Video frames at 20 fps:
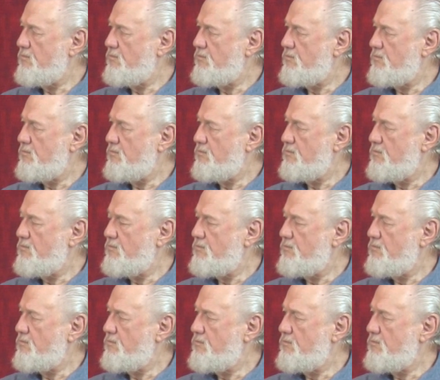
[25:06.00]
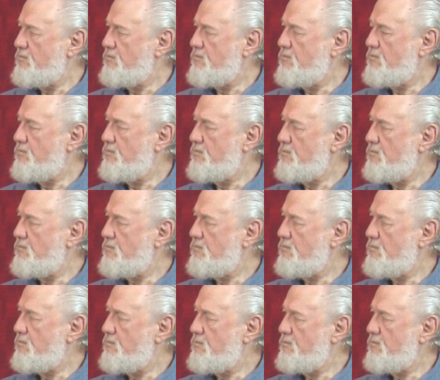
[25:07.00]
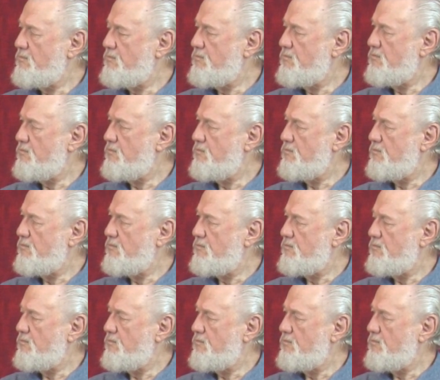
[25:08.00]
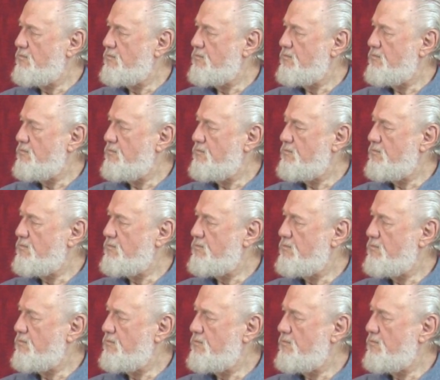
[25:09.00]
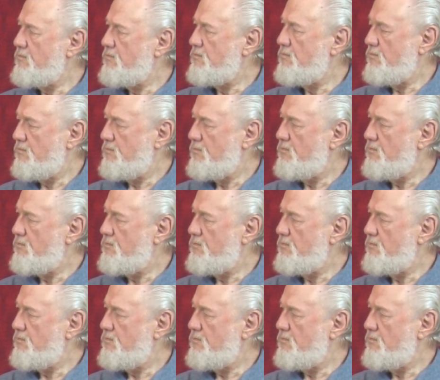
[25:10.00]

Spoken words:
(silent)